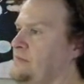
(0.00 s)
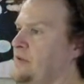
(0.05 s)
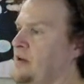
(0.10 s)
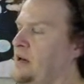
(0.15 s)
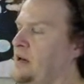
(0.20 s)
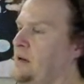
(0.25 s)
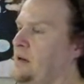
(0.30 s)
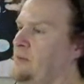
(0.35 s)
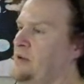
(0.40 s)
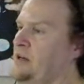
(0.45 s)

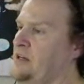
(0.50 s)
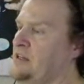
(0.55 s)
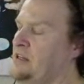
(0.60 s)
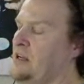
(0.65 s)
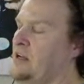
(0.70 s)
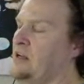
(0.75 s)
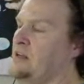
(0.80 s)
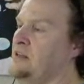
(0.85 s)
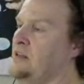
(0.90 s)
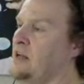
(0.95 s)
anime
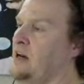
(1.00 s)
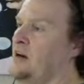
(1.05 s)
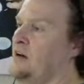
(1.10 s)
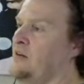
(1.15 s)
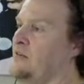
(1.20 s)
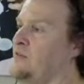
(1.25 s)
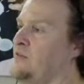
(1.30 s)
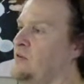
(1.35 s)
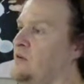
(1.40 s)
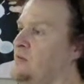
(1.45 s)

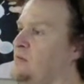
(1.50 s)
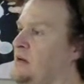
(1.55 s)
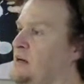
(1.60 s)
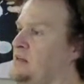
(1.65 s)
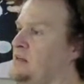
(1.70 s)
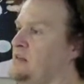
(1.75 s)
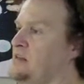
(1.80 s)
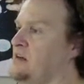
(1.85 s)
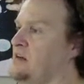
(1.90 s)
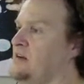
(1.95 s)
style
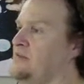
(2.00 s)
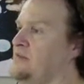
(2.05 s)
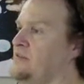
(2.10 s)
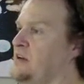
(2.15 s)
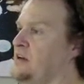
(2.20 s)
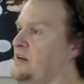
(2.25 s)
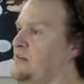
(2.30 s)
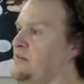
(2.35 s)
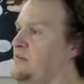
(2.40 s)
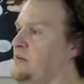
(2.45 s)
format stuff,
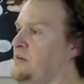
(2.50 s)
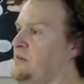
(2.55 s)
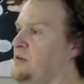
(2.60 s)
like from